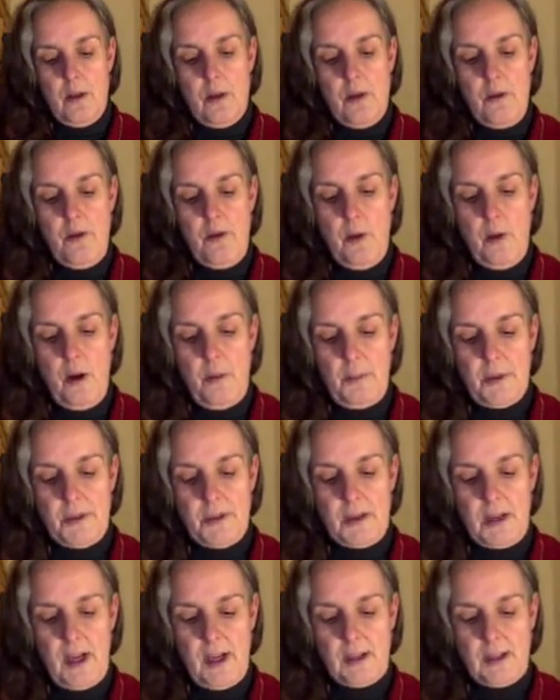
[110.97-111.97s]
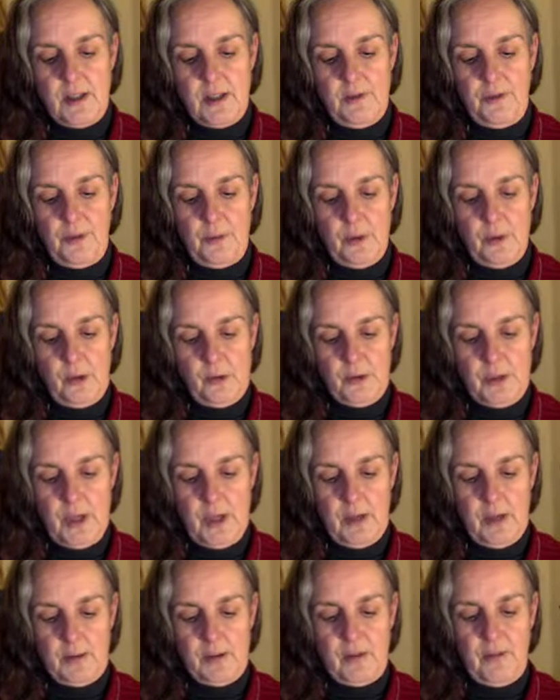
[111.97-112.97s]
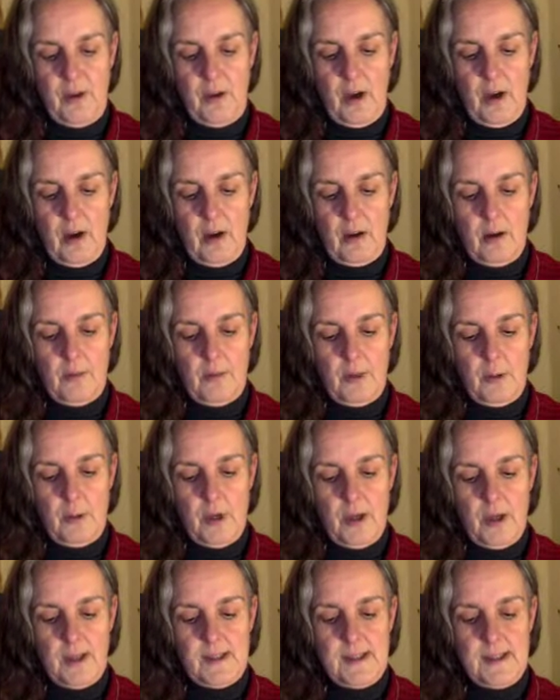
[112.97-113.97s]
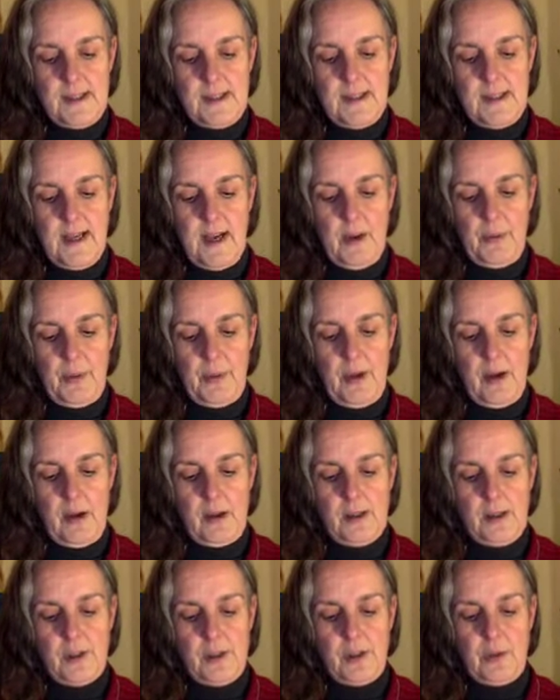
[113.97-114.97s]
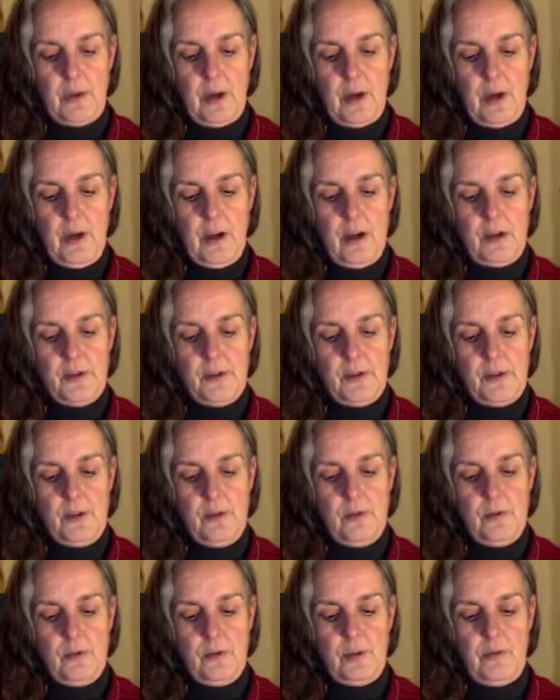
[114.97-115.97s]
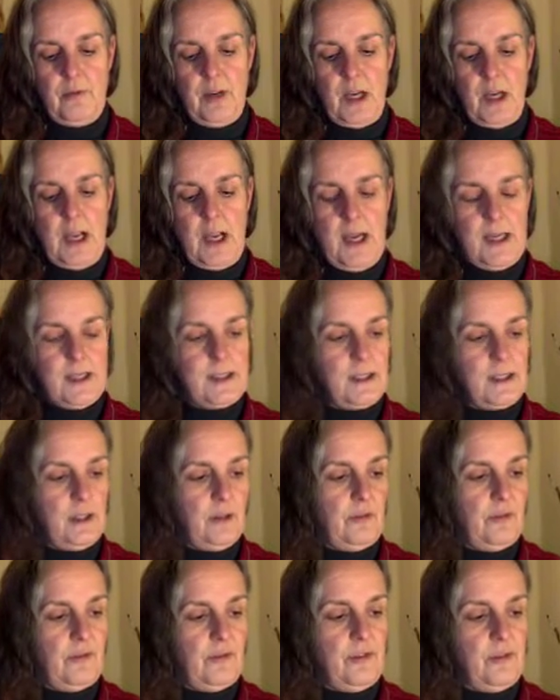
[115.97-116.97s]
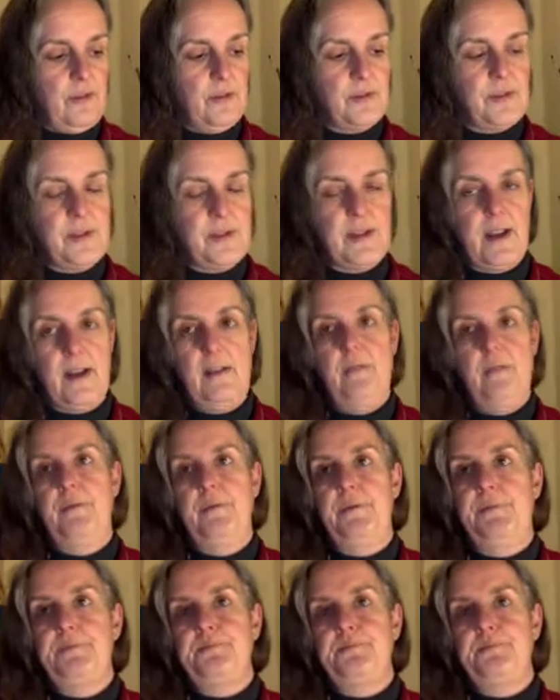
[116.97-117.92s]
You are protected from all types of harm. The worst is now behind you. I ask you to relax and feel safe.